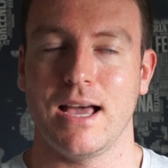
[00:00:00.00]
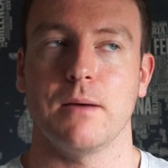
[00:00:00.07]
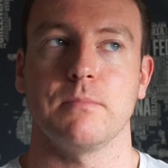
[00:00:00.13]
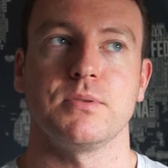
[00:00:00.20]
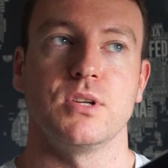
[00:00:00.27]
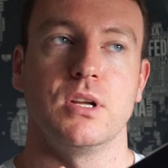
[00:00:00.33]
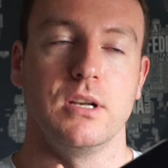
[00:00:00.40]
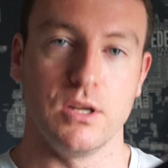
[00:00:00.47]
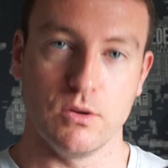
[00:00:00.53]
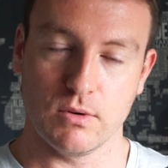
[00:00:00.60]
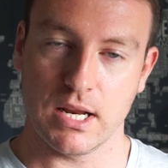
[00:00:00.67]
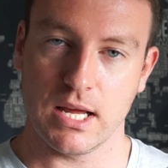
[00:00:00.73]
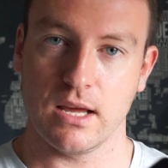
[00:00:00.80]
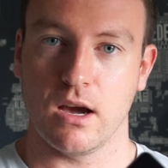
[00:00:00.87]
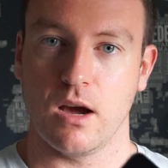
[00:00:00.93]

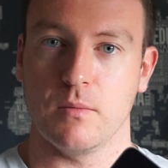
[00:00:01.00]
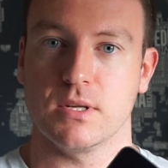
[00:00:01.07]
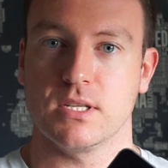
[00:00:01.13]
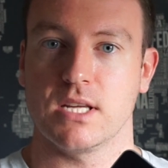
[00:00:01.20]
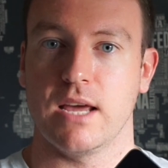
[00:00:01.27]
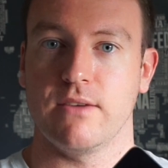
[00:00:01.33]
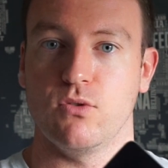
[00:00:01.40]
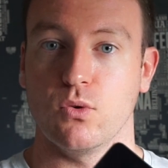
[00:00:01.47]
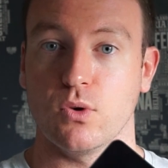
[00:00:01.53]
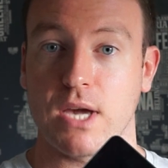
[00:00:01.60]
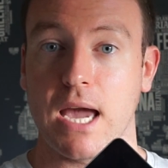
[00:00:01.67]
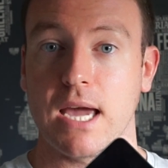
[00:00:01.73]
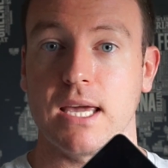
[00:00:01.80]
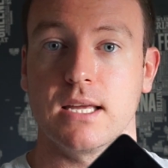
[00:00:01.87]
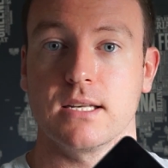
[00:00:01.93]
Absolutely. I would say if you're
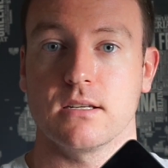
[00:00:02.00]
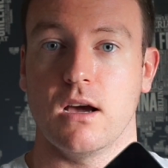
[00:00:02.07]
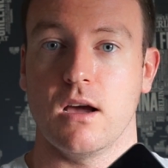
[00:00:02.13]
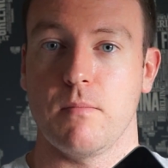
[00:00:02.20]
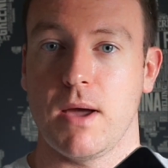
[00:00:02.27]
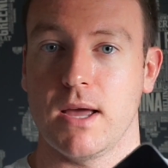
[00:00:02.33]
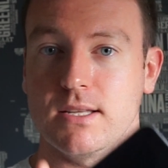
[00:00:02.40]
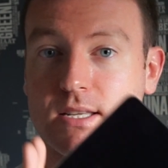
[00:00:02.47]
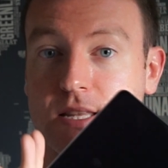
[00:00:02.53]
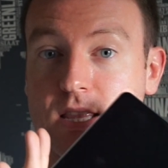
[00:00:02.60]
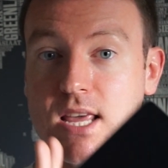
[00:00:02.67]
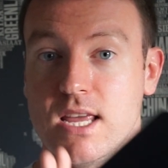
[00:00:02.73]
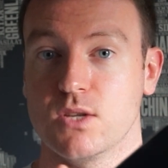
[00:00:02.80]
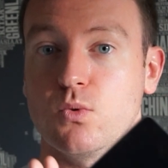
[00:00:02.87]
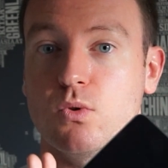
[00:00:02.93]
getting into iPads,
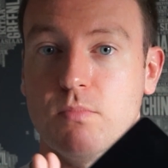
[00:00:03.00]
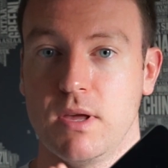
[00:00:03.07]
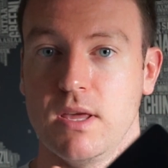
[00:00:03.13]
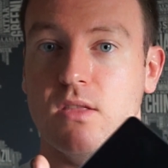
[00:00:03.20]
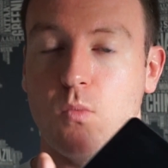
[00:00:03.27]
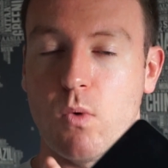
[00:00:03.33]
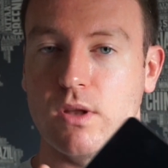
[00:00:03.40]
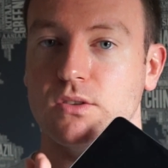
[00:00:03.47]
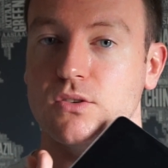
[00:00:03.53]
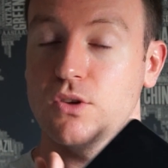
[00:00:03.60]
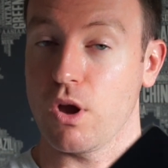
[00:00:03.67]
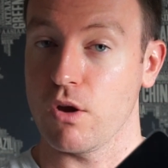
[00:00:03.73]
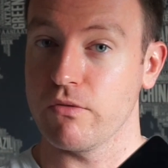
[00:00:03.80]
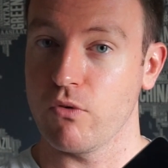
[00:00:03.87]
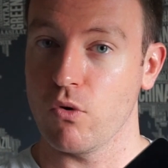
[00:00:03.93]
this would be the one to
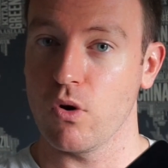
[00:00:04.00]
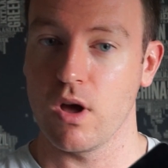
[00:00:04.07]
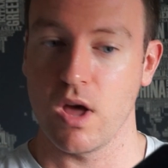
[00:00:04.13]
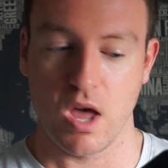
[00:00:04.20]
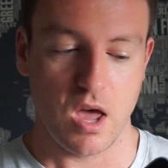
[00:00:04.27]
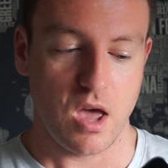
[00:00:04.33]
go for.